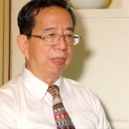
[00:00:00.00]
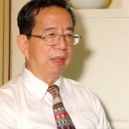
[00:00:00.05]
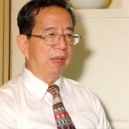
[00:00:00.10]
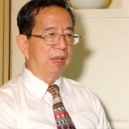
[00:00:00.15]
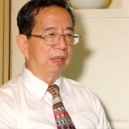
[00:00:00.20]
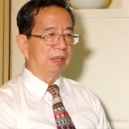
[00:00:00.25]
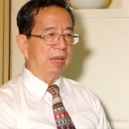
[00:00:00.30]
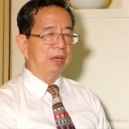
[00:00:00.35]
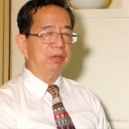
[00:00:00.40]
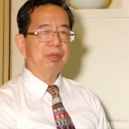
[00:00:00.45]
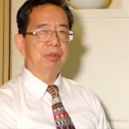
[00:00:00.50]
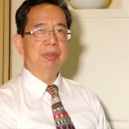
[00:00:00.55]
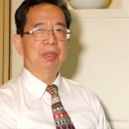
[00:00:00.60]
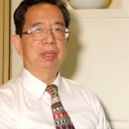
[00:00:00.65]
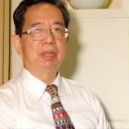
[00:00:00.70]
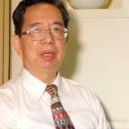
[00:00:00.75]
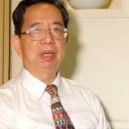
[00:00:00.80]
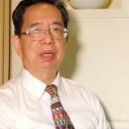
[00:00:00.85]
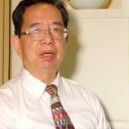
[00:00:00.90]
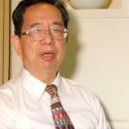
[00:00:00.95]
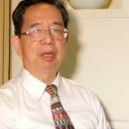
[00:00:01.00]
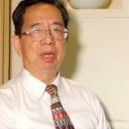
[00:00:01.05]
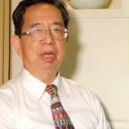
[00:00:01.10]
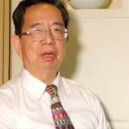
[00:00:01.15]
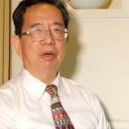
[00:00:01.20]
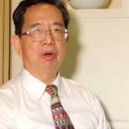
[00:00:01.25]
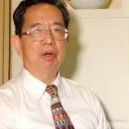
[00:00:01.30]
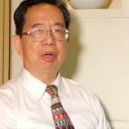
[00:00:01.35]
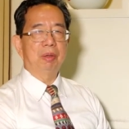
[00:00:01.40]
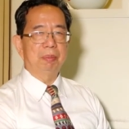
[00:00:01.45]
national eco
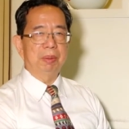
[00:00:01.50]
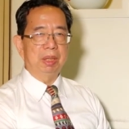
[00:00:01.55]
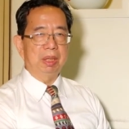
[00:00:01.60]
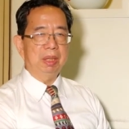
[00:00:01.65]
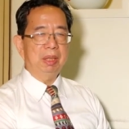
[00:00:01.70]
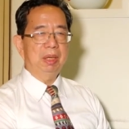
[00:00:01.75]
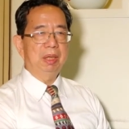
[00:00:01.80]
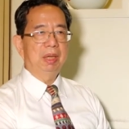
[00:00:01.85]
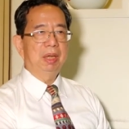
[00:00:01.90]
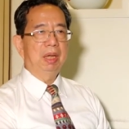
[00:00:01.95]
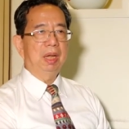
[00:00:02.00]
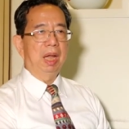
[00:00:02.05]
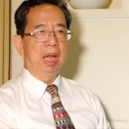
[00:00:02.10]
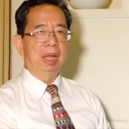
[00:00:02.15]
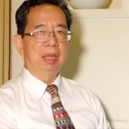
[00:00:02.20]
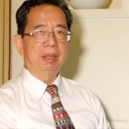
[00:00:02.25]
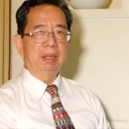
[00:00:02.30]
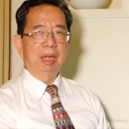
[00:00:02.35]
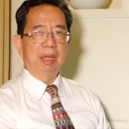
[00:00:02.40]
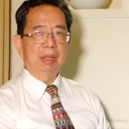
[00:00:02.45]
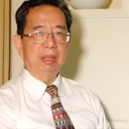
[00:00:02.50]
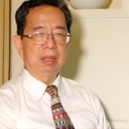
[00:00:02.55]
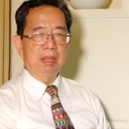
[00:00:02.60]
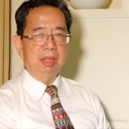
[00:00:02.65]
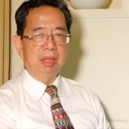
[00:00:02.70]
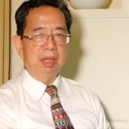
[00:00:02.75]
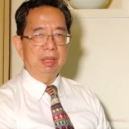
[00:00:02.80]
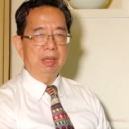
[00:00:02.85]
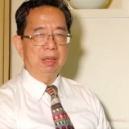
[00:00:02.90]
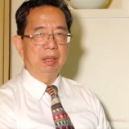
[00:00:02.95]
economy and then
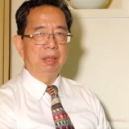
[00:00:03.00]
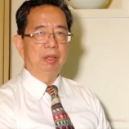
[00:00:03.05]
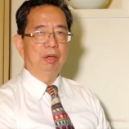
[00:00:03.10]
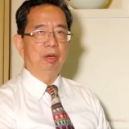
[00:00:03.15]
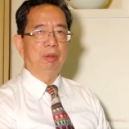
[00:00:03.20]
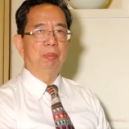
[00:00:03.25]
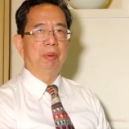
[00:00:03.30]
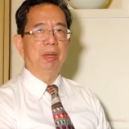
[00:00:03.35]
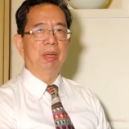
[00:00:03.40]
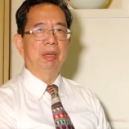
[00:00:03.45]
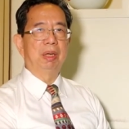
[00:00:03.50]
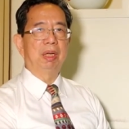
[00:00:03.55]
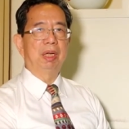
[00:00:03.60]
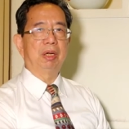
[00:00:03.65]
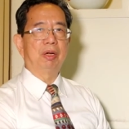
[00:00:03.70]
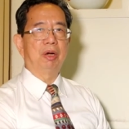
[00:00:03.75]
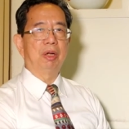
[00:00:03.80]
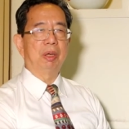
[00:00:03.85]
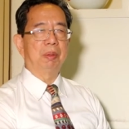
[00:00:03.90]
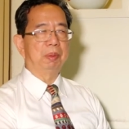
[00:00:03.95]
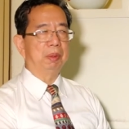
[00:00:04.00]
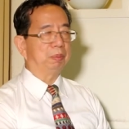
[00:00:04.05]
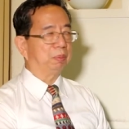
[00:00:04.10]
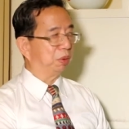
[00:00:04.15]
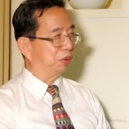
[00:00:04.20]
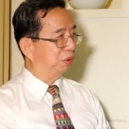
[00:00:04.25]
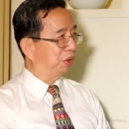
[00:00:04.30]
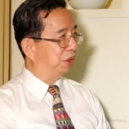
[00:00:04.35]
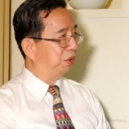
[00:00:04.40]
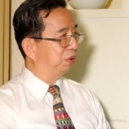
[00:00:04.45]
the global economy
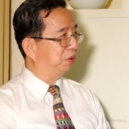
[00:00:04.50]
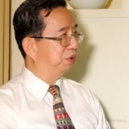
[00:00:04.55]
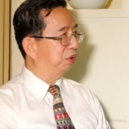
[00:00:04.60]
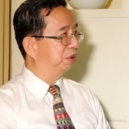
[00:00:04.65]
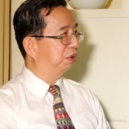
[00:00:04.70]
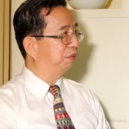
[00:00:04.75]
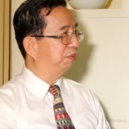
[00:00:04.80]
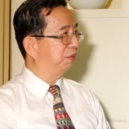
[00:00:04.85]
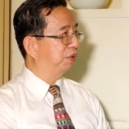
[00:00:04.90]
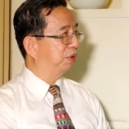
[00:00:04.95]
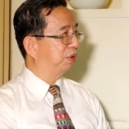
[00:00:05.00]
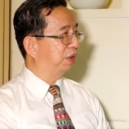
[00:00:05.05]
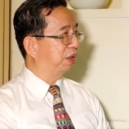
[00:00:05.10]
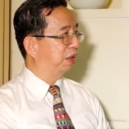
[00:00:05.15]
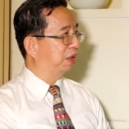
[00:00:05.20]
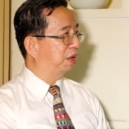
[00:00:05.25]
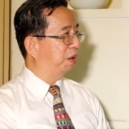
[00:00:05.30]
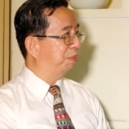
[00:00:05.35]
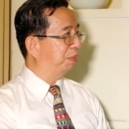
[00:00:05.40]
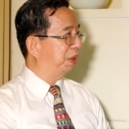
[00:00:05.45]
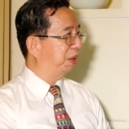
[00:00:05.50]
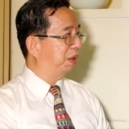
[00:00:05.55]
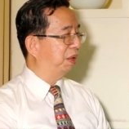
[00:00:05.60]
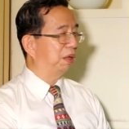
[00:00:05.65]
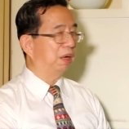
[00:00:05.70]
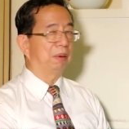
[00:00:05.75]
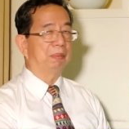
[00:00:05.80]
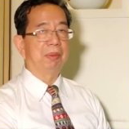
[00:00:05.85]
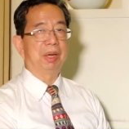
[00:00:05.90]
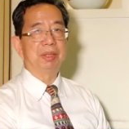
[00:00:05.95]
projections for the
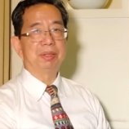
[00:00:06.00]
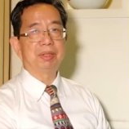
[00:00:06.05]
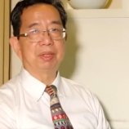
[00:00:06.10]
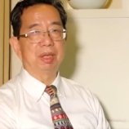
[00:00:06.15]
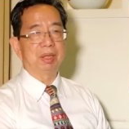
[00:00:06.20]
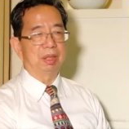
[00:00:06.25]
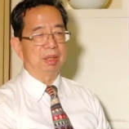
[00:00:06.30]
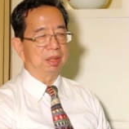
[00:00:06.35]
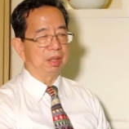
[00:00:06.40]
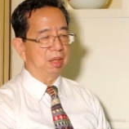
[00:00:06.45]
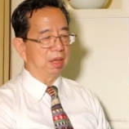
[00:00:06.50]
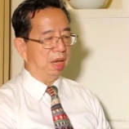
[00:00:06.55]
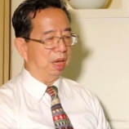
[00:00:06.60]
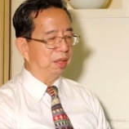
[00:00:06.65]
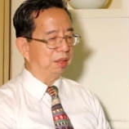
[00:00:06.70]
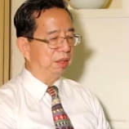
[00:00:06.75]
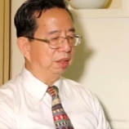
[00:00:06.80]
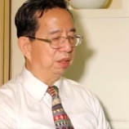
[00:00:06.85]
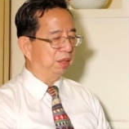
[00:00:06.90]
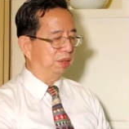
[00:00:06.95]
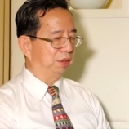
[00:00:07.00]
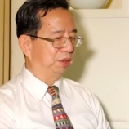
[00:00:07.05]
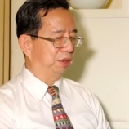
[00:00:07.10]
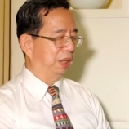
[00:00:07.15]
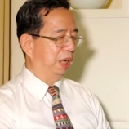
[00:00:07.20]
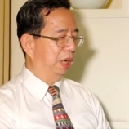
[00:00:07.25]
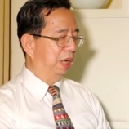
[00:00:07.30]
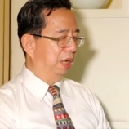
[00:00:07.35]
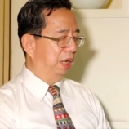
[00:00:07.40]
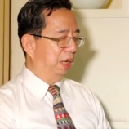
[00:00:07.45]
coming months and
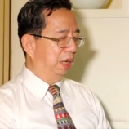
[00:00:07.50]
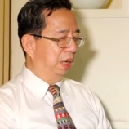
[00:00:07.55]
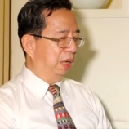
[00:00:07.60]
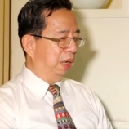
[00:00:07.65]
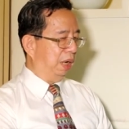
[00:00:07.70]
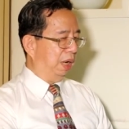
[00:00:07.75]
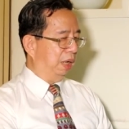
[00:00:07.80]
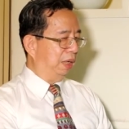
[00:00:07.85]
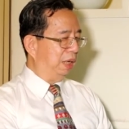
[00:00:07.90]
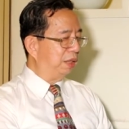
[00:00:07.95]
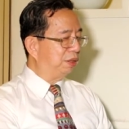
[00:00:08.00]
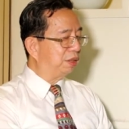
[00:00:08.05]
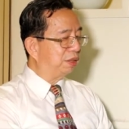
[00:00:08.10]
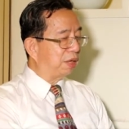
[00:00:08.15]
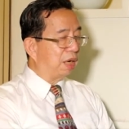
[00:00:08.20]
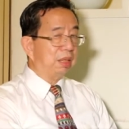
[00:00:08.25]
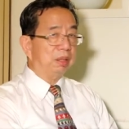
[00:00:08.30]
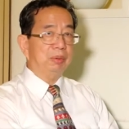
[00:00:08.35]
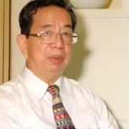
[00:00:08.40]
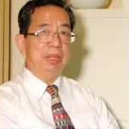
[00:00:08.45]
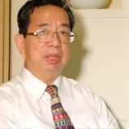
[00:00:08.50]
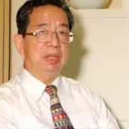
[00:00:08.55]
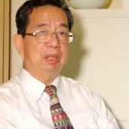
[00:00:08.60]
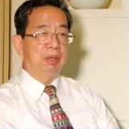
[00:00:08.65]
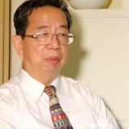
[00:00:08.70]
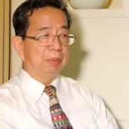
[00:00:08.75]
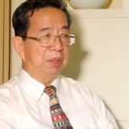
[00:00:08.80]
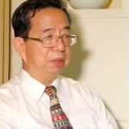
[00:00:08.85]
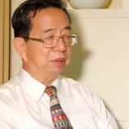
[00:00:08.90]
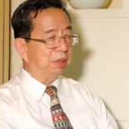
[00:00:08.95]
years. Uh, let's start with the
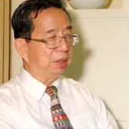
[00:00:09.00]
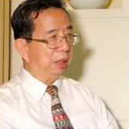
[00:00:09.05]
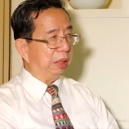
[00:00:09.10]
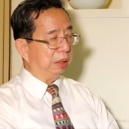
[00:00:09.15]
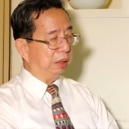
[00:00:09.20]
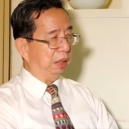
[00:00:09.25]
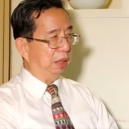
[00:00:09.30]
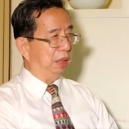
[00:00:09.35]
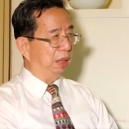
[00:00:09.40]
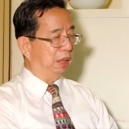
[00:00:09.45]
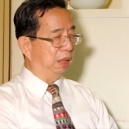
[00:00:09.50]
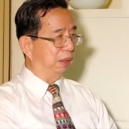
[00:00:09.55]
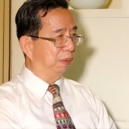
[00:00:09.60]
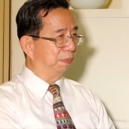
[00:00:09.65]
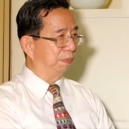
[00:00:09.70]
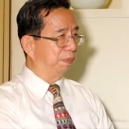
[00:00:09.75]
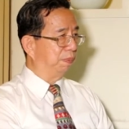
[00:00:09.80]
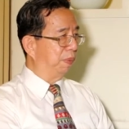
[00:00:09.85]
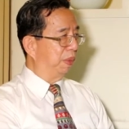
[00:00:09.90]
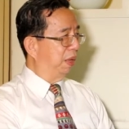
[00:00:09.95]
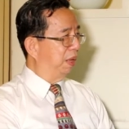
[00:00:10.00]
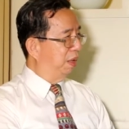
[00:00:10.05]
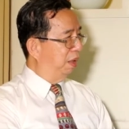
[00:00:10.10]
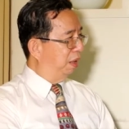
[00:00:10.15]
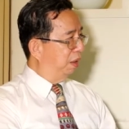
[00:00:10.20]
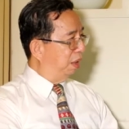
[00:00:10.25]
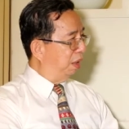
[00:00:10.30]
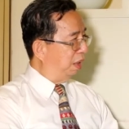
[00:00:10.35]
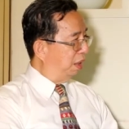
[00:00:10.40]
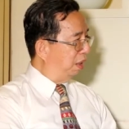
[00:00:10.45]
domestic. Um,
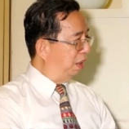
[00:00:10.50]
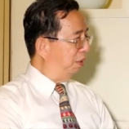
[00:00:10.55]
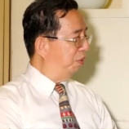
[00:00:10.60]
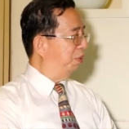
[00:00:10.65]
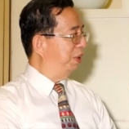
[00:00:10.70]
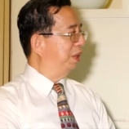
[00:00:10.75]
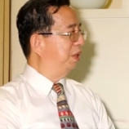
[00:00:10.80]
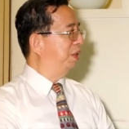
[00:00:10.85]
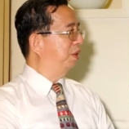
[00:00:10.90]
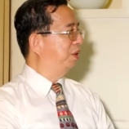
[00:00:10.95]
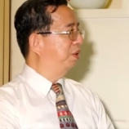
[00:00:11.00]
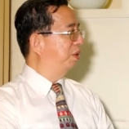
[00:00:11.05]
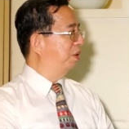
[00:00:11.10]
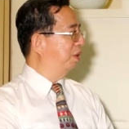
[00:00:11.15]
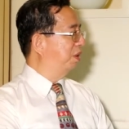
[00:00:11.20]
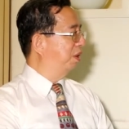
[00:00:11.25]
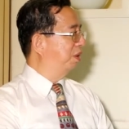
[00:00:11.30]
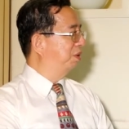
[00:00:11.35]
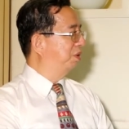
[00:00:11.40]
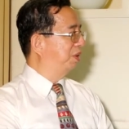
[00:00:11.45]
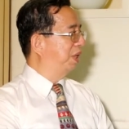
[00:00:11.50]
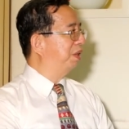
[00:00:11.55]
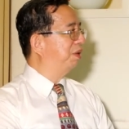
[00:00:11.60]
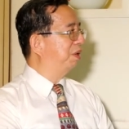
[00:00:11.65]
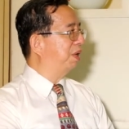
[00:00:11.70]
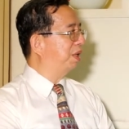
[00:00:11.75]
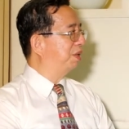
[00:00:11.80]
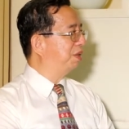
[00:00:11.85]
what is your general